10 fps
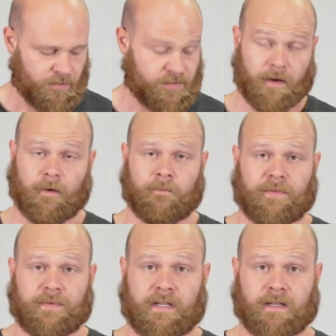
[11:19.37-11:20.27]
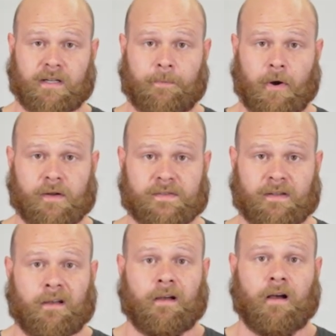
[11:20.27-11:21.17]
So if you need any parts,
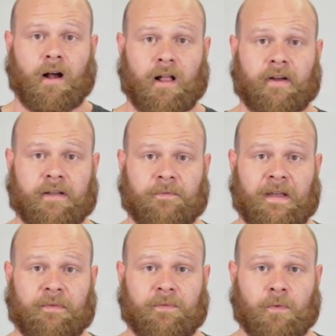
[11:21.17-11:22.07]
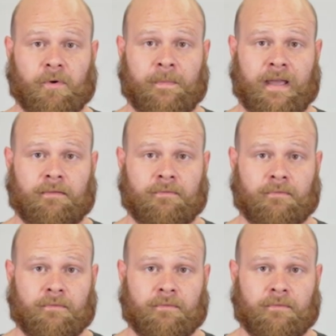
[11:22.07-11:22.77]
holler at your favorite Florida man.